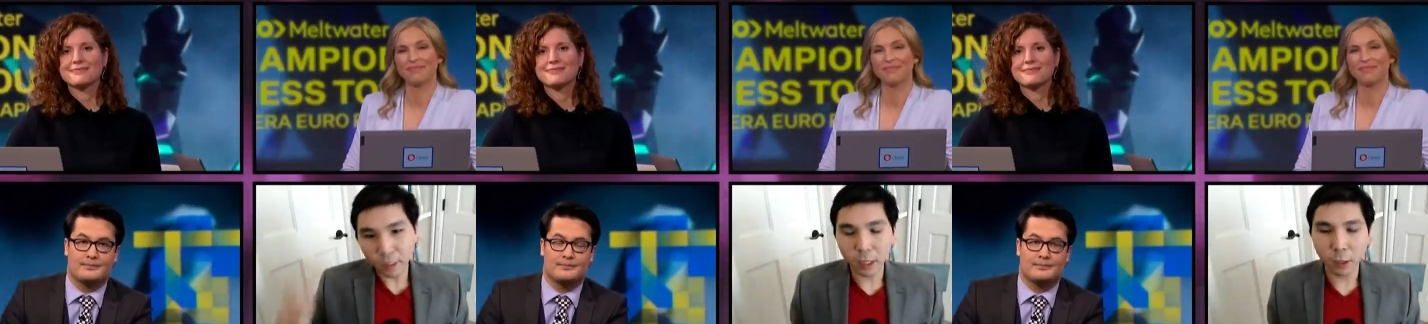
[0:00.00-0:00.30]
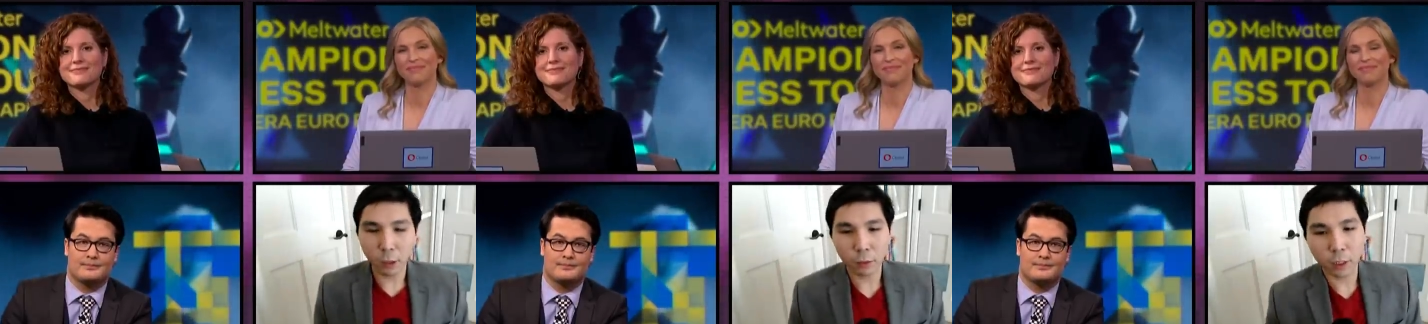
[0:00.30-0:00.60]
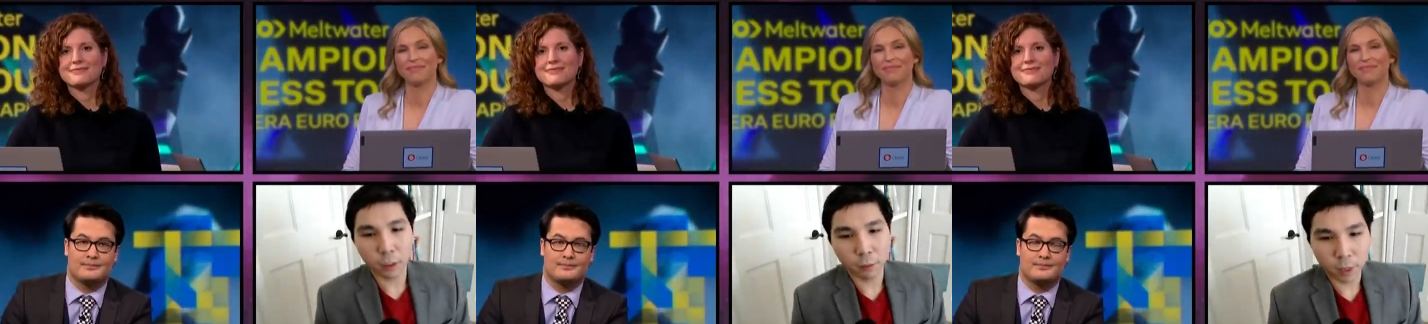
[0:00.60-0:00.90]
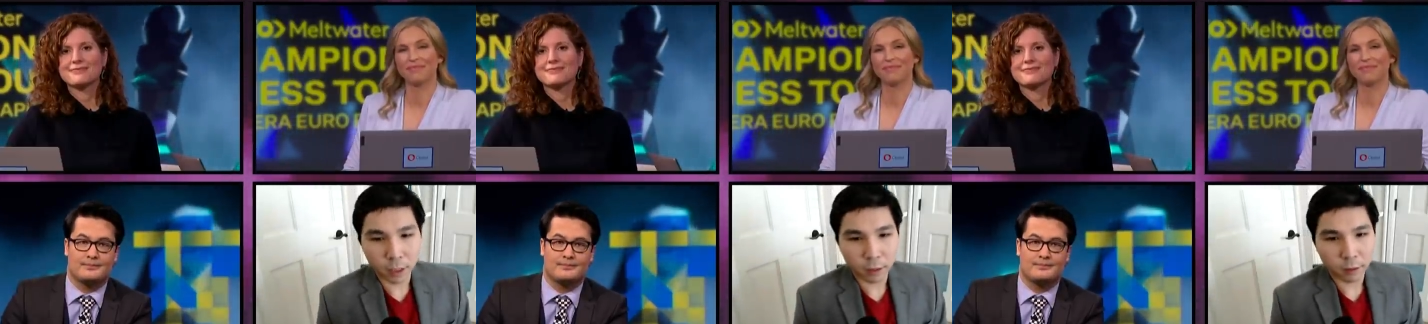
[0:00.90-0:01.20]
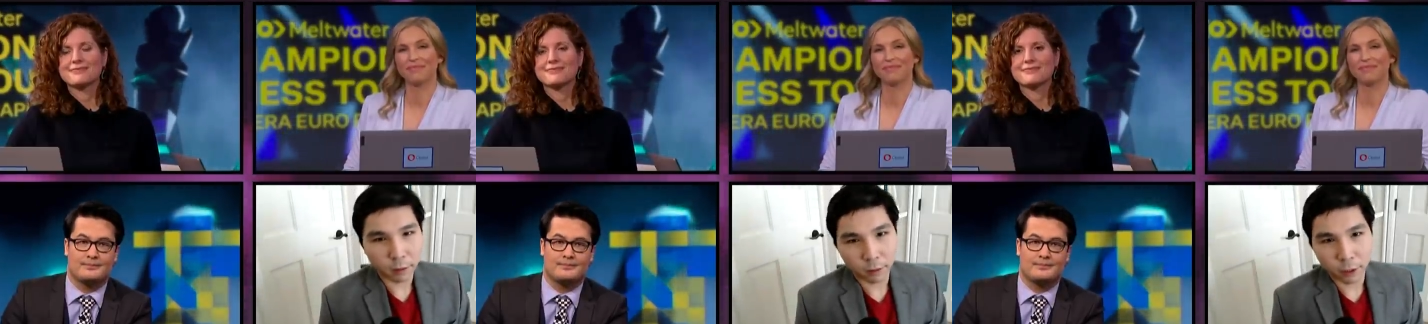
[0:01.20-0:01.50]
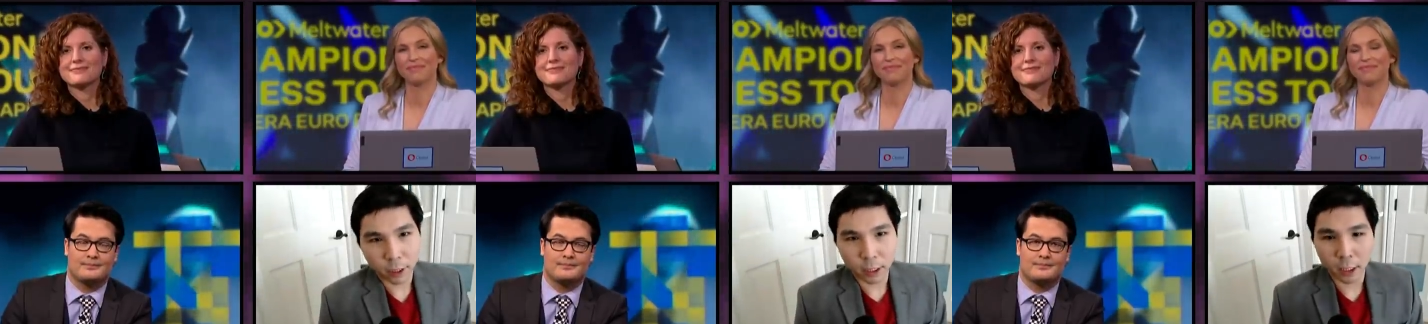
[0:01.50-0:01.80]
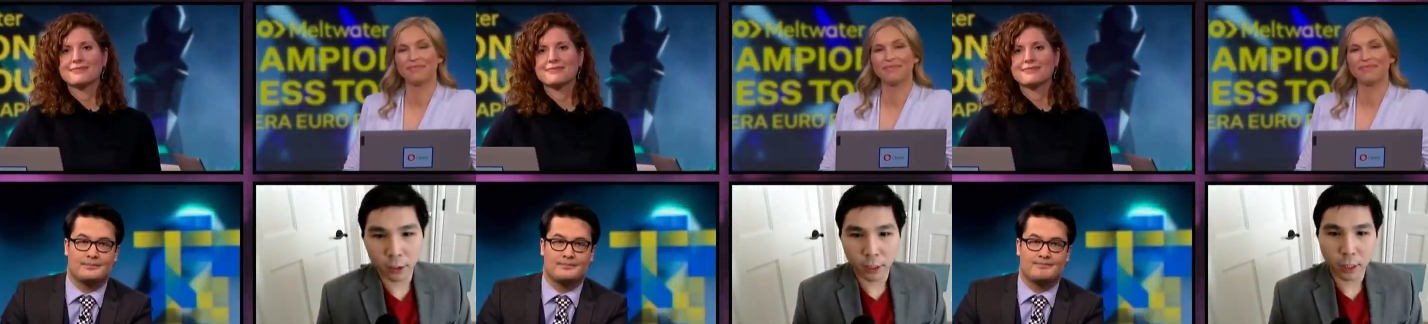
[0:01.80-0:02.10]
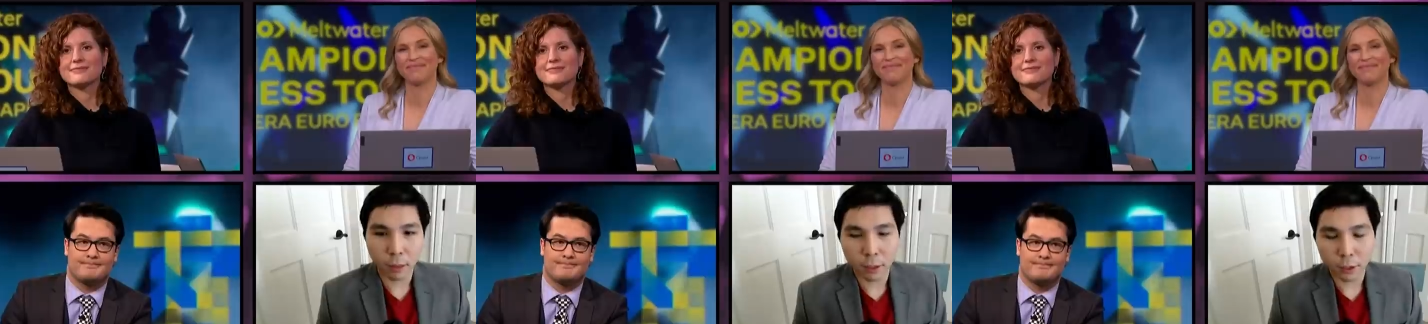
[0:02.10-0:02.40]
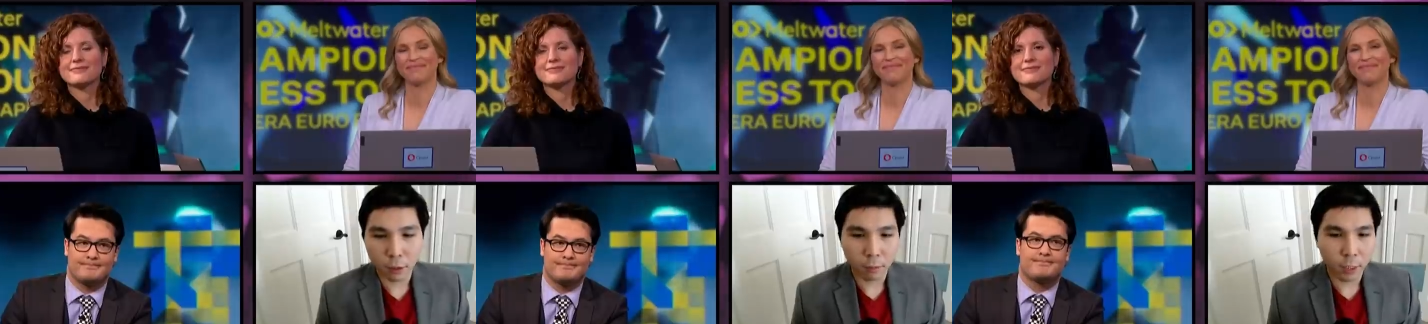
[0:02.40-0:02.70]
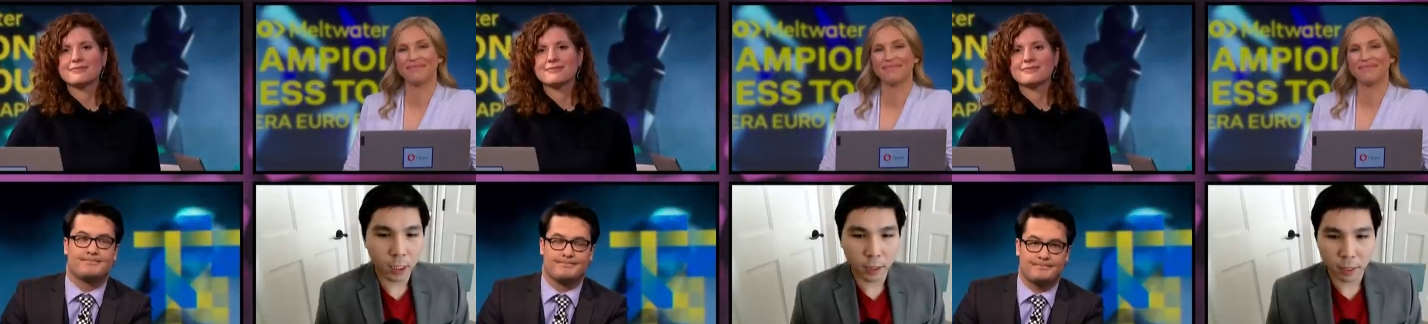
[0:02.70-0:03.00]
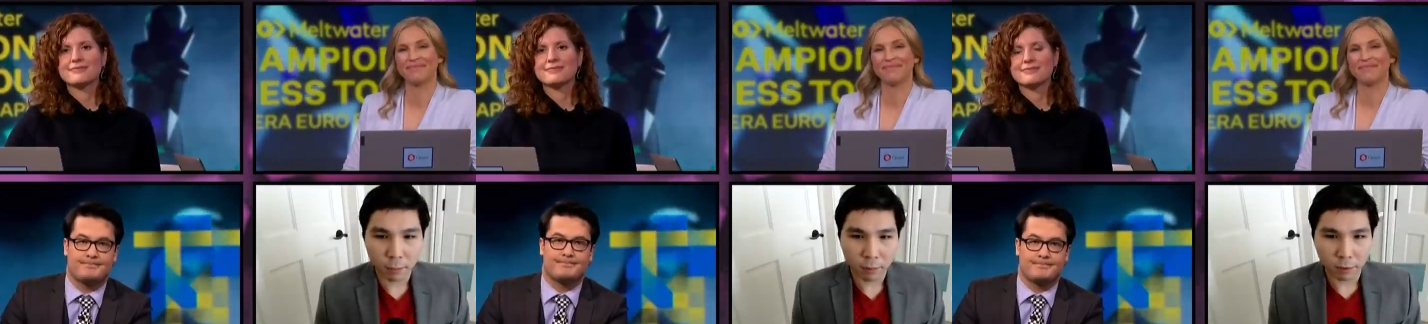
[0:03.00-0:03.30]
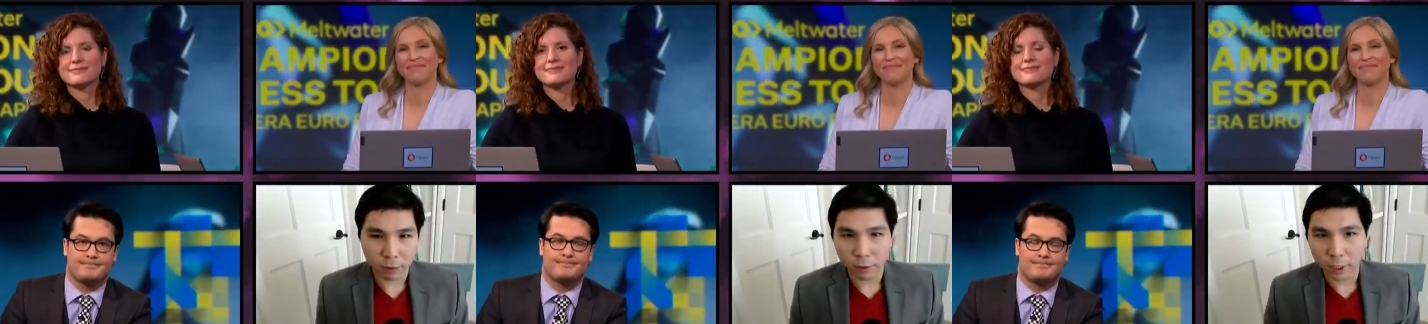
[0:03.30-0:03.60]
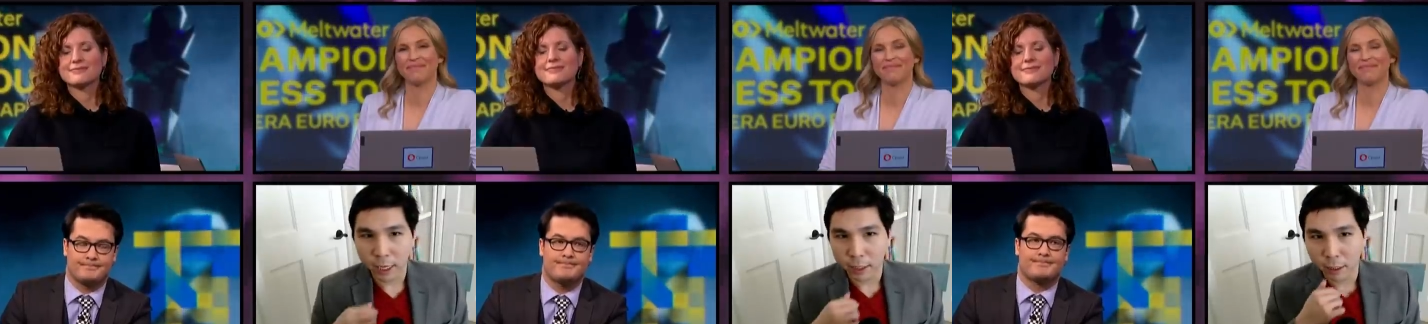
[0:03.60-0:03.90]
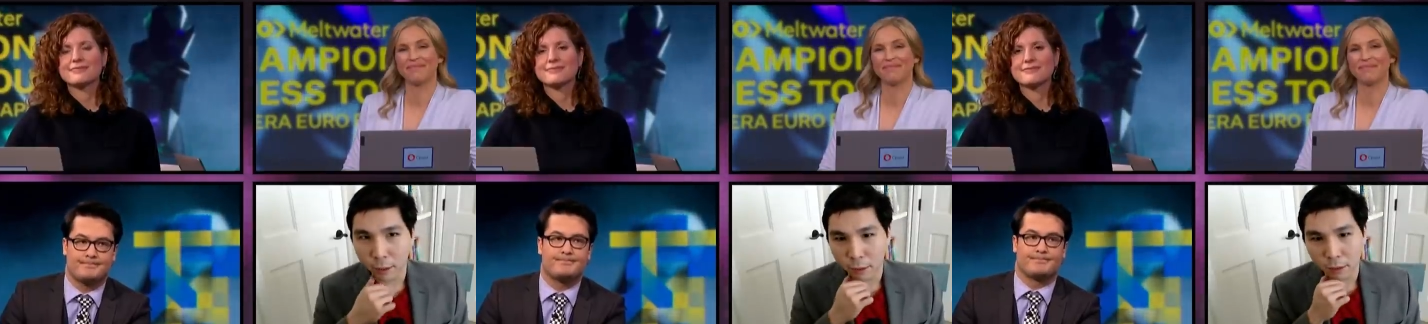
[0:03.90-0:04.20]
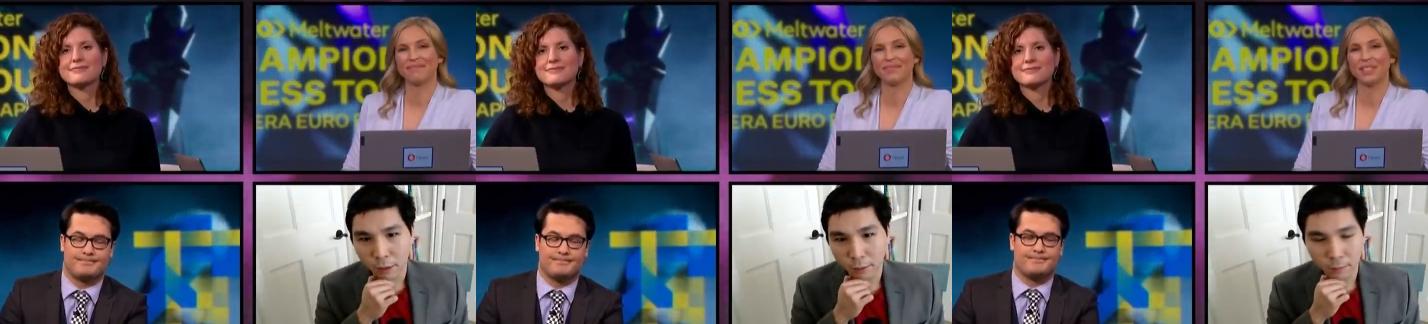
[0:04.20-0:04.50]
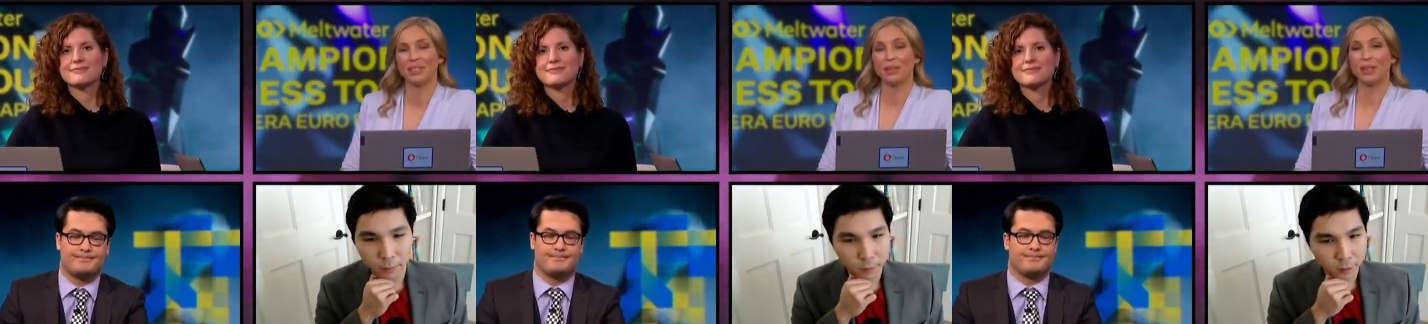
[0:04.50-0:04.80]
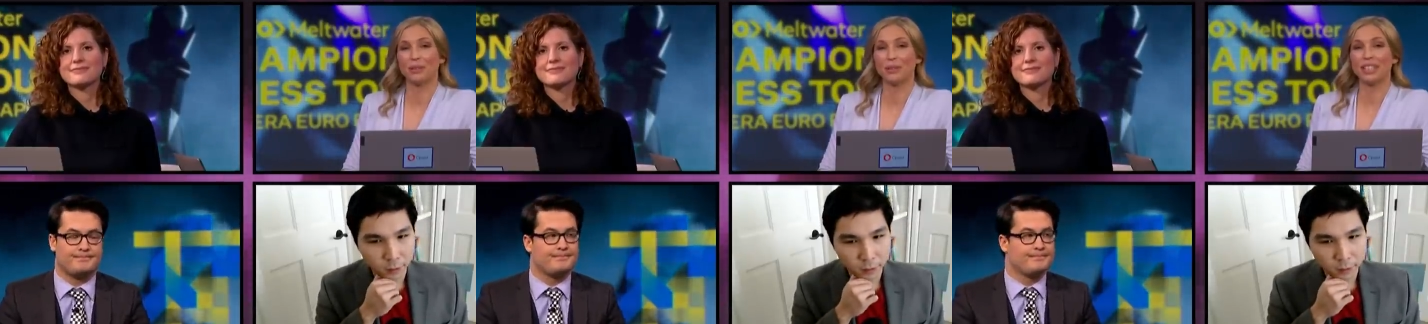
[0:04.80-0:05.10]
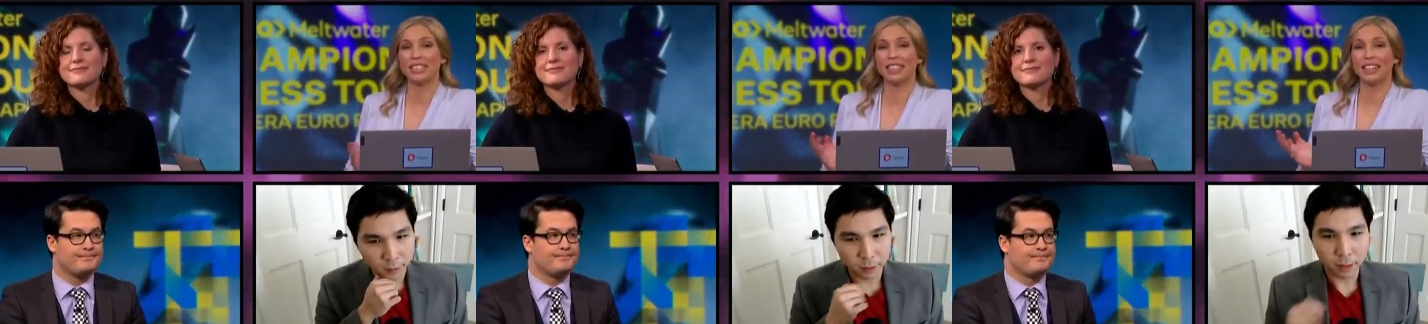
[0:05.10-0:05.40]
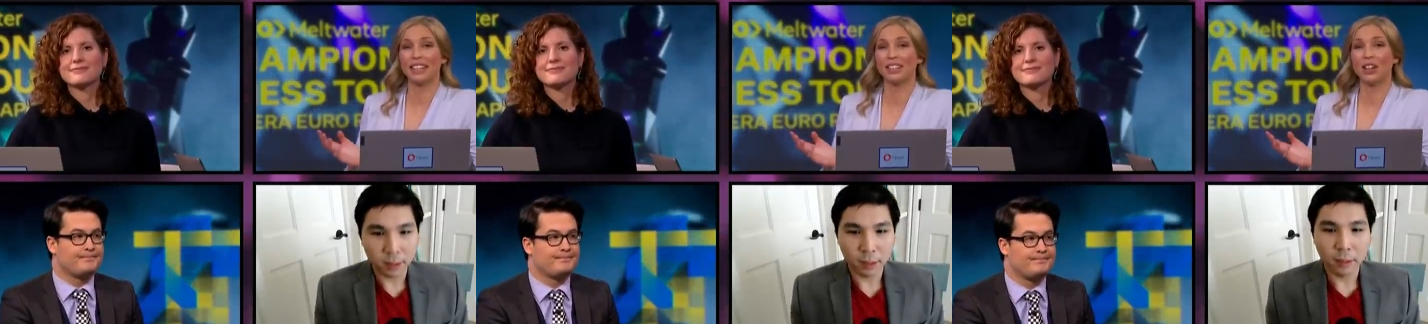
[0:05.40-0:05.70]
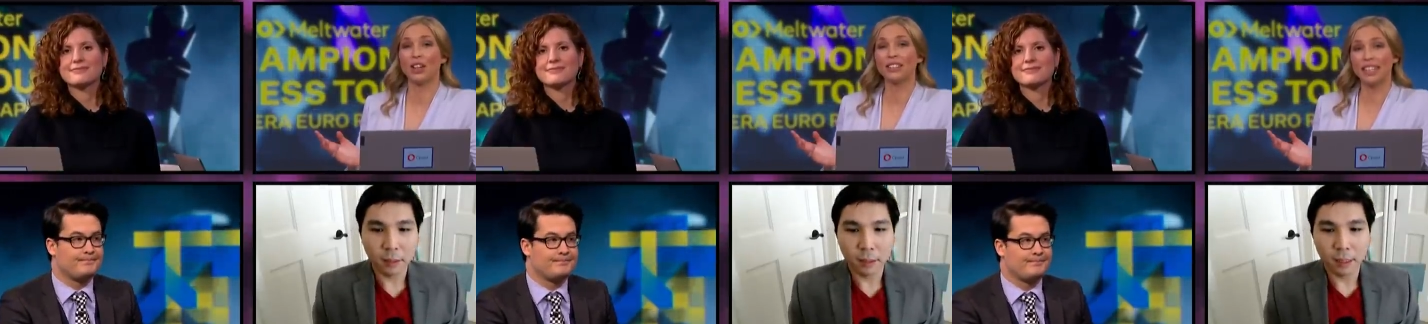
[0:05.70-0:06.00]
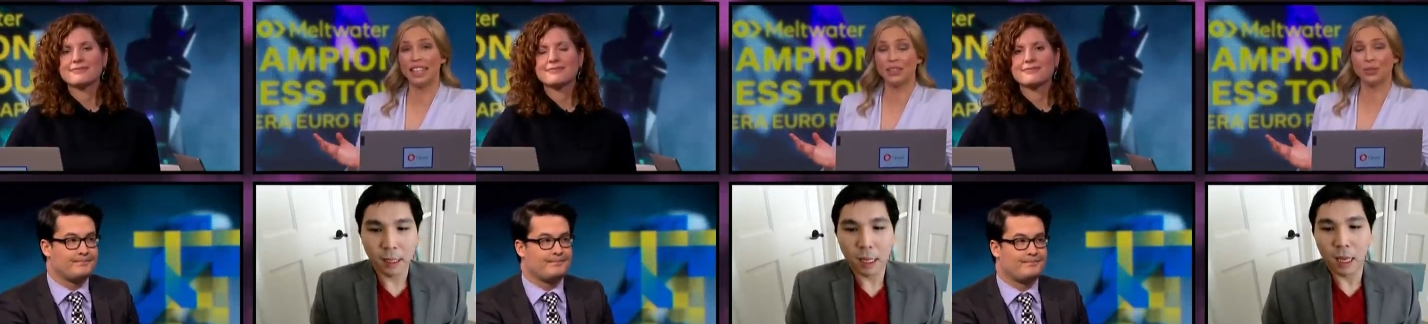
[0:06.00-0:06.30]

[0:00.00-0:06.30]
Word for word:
Speaker 1: also need to be good at other things such as the middle game or,
Speaker 2: yeah. or tactics. Well, Wesley, then, on day two,